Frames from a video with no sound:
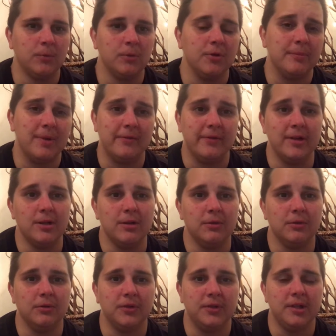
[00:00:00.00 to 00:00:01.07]
with my
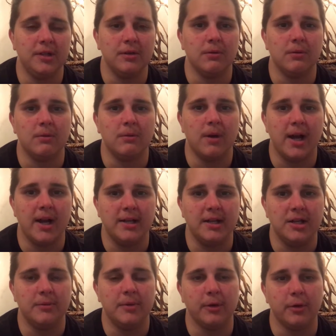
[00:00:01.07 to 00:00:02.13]
videos, you know, I
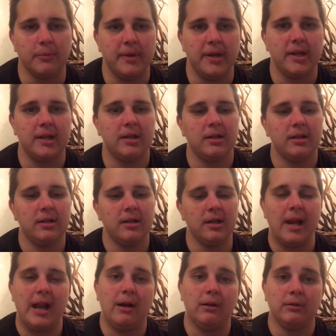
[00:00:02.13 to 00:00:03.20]
need to be able to make
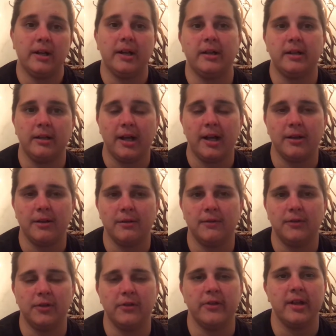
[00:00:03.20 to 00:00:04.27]
an outline kind
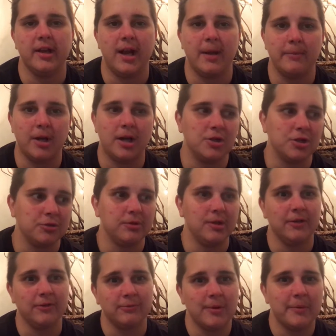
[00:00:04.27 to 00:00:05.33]
of so that I'm not just
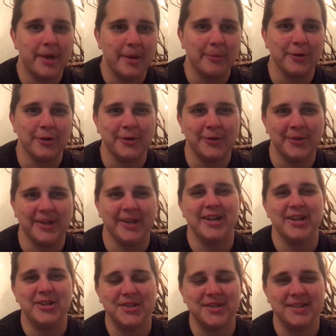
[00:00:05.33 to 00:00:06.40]
reading from a paper like
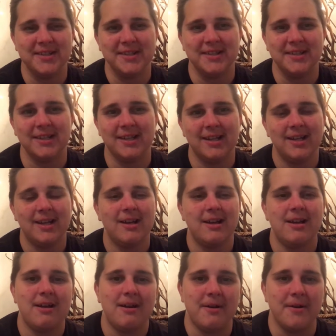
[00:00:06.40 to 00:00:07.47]
I just did.
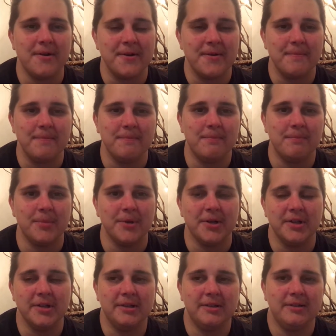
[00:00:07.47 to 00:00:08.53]

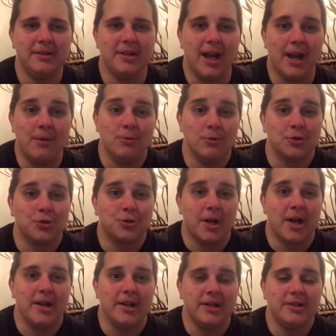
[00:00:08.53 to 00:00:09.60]
But I will
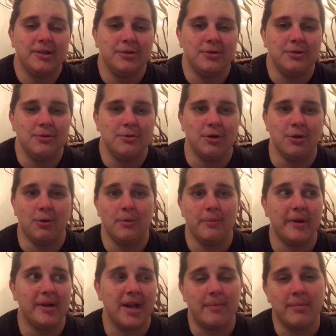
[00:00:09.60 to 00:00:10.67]
try to, you know, it
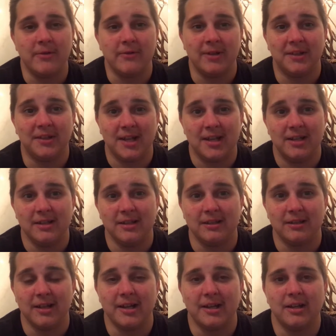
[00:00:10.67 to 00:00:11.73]
might not be fancy
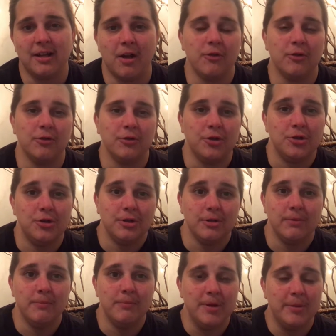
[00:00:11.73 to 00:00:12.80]
editing like other
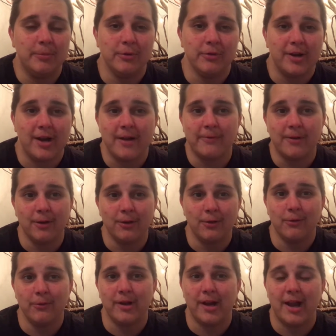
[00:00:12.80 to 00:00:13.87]
YouTube people that I
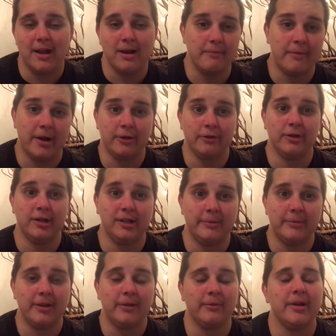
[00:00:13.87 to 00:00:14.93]
follow that I admire greatly,
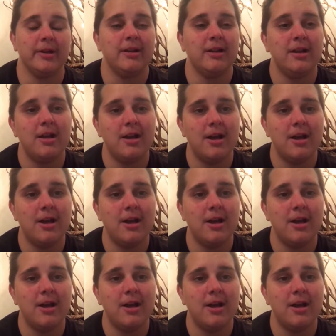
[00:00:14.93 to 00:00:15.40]
by the way,